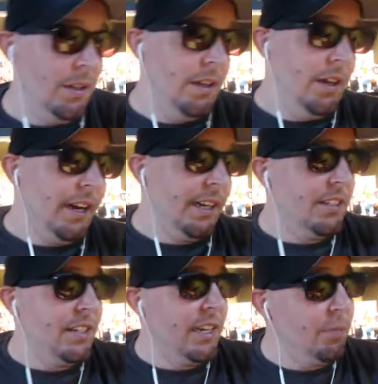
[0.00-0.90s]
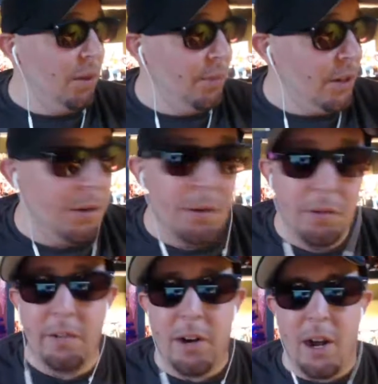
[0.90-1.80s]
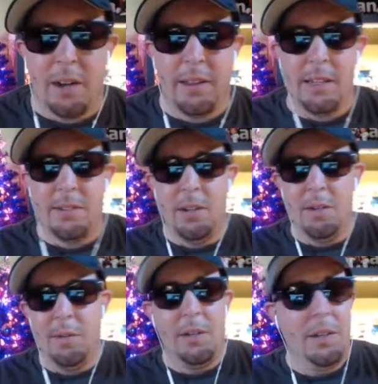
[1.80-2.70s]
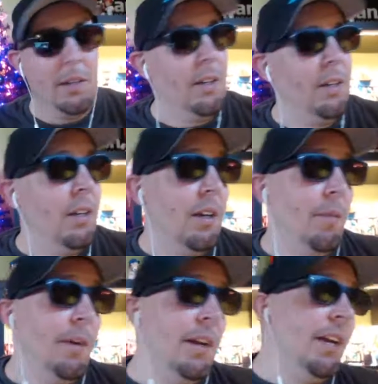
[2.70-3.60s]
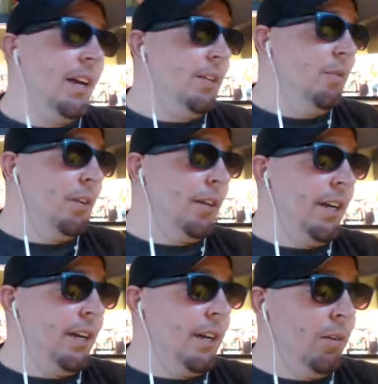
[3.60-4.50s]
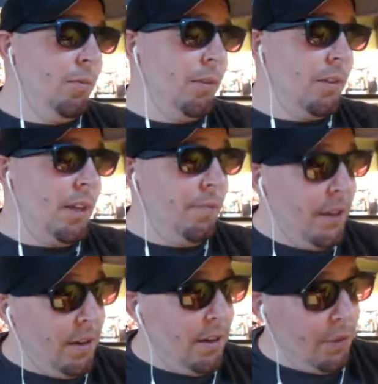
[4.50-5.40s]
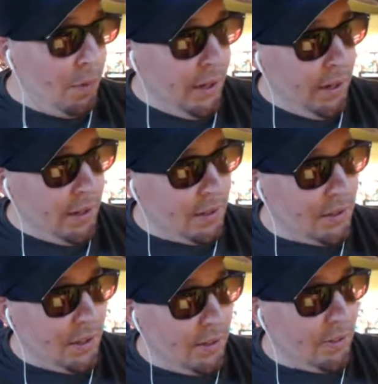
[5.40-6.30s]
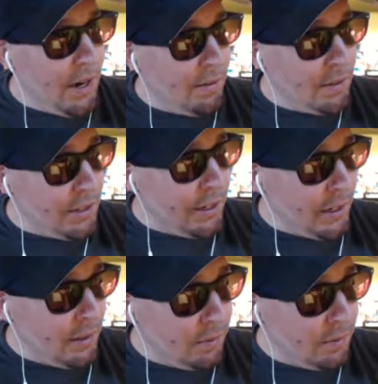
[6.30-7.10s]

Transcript: And I guess that's what I'm going to do in Red Rock. That's all I'm going to I mean, again, I do want to kind of go with what if the player that the Suns draft is there.